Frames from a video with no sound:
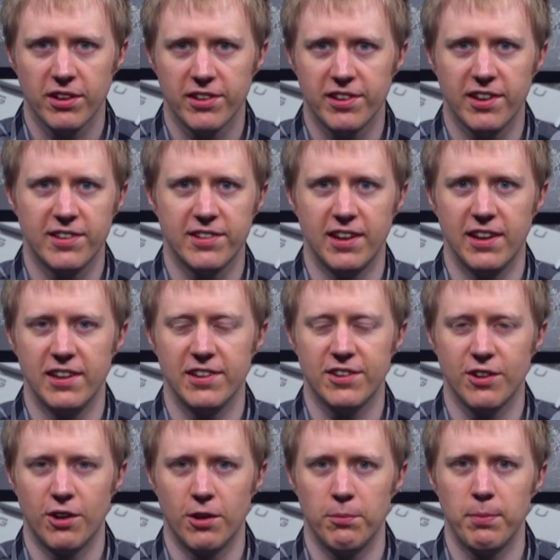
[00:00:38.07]
assistants
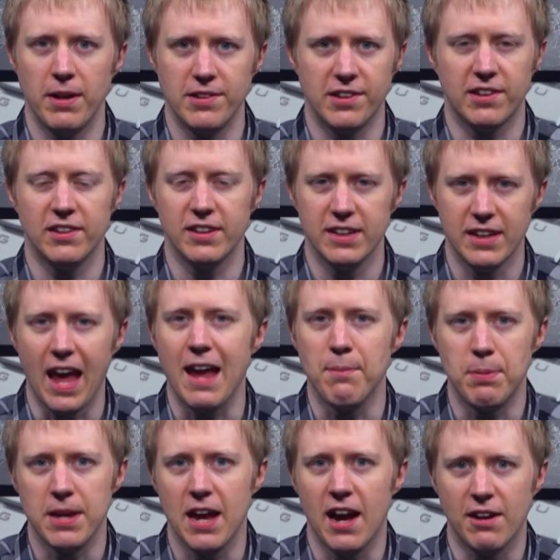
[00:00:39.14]
or basically
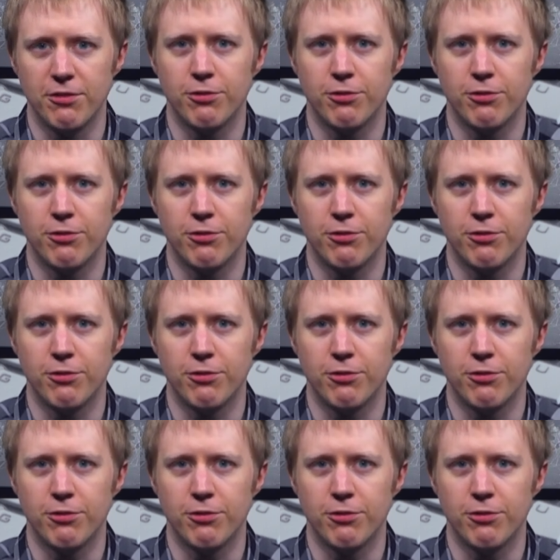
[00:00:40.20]
API